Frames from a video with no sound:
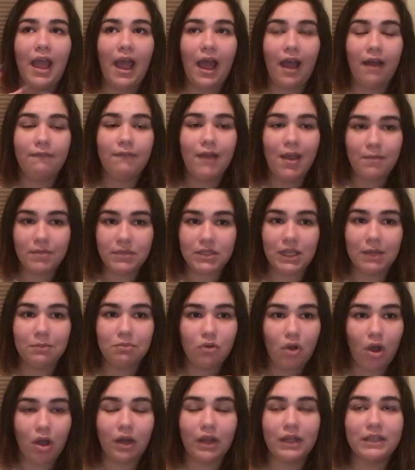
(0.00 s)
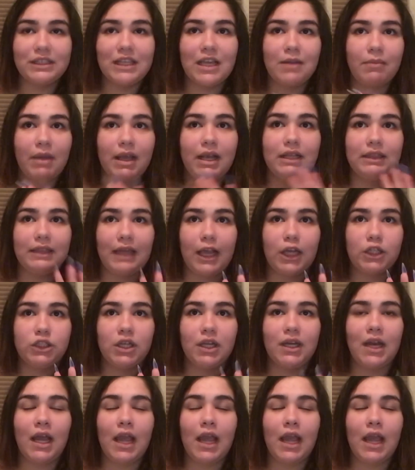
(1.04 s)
half-empty products in my collection.